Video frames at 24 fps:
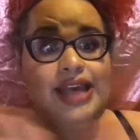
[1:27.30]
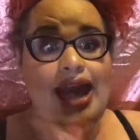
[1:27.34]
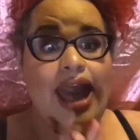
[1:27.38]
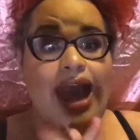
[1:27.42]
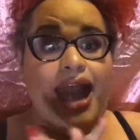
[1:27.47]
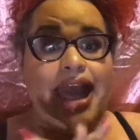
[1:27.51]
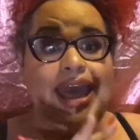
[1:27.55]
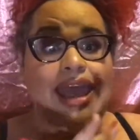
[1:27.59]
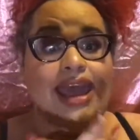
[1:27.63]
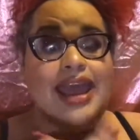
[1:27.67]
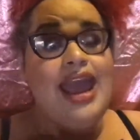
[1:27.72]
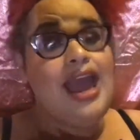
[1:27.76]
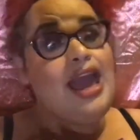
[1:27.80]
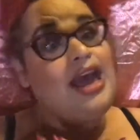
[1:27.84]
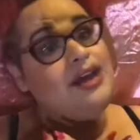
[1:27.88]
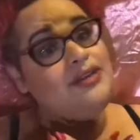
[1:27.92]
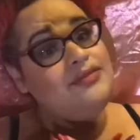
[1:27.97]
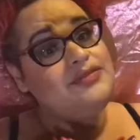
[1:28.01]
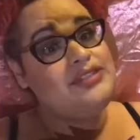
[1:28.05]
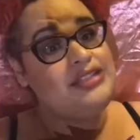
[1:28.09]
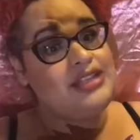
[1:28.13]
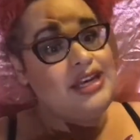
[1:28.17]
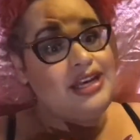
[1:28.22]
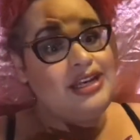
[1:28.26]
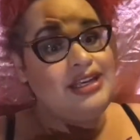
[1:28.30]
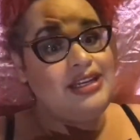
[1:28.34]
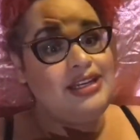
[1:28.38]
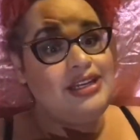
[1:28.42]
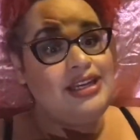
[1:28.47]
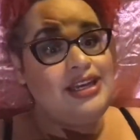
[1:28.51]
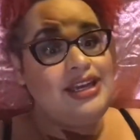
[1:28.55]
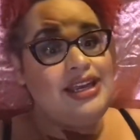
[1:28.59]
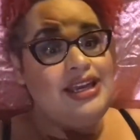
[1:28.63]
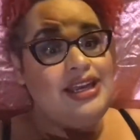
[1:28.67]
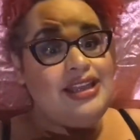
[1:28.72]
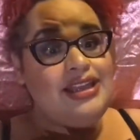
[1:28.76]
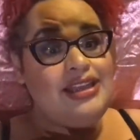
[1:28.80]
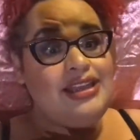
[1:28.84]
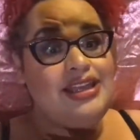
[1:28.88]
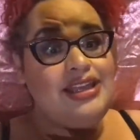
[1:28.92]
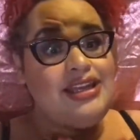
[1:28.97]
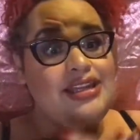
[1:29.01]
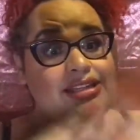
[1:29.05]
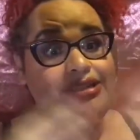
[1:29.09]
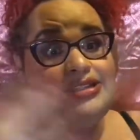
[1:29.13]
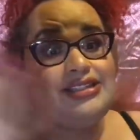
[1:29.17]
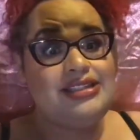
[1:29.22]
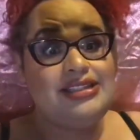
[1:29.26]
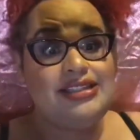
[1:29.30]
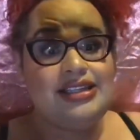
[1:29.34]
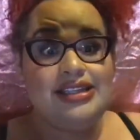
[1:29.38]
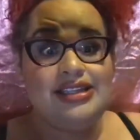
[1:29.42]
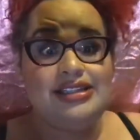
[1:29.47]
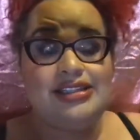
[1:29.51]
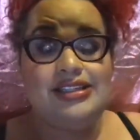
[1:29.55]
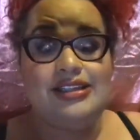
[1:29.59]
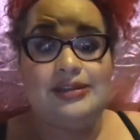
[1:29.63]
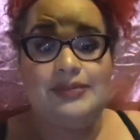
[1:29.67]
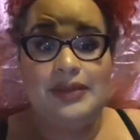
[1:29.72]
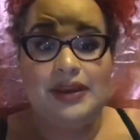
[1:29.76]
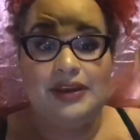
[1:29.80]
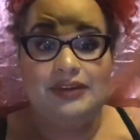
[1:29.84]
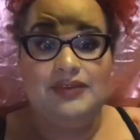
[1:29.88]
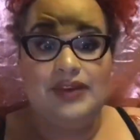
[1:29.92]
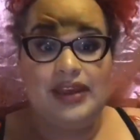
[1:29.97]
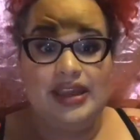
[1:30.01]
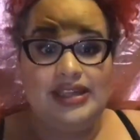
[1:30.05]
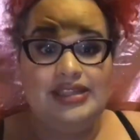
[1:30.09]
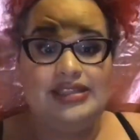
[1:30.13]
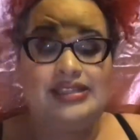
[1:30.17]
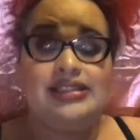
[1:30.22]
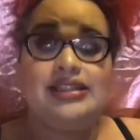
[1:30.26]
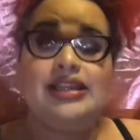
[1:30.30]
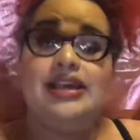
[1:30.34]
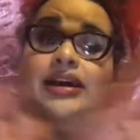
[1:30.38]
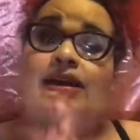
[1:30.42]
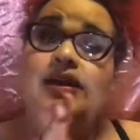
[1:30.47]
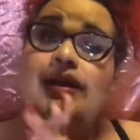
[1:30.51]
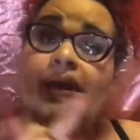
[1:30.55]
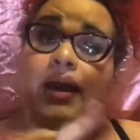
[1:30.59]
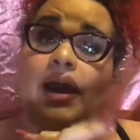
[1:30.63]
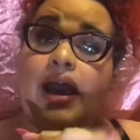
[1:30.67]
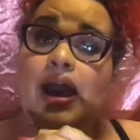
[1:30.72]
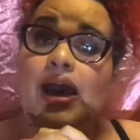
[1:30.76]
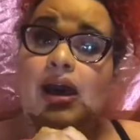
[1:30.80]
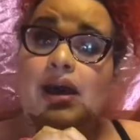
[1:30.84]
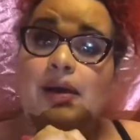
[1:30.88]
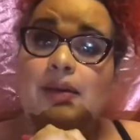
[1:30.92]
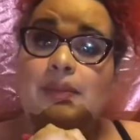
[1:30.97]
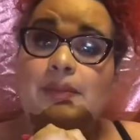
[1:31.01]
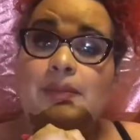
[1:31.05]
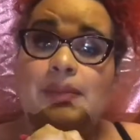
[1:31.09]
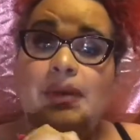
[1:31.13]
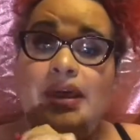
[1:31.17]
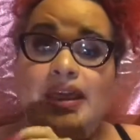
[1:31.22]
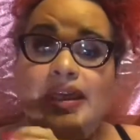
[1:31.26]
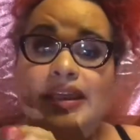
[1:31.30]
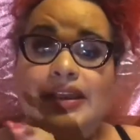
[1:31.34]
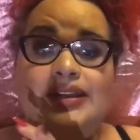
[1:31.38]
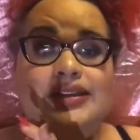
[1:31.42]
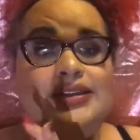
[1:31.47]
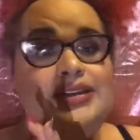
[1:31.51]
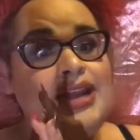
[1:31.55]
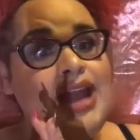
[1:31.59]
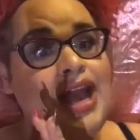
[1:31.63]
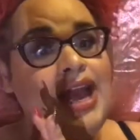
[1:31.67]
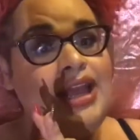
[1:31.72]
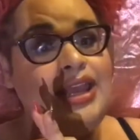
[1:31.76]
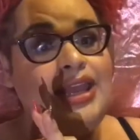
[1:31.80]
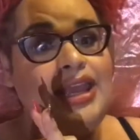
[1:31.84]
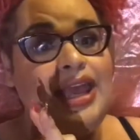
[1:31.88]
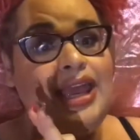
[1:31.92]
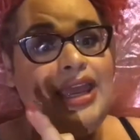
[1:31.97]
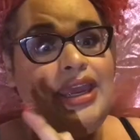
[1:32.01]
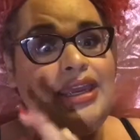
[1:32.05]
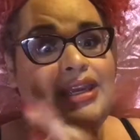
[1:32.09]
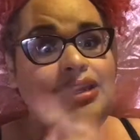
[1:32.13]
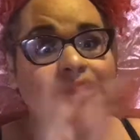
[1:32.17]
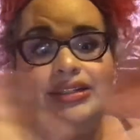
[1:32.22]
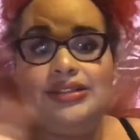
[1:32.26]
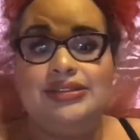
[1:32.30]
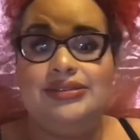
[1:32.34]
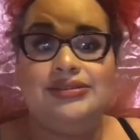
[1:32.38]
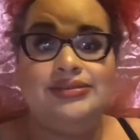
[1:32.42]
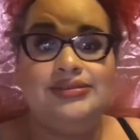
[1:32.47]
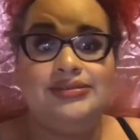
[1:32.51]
I have done things to my face, but not like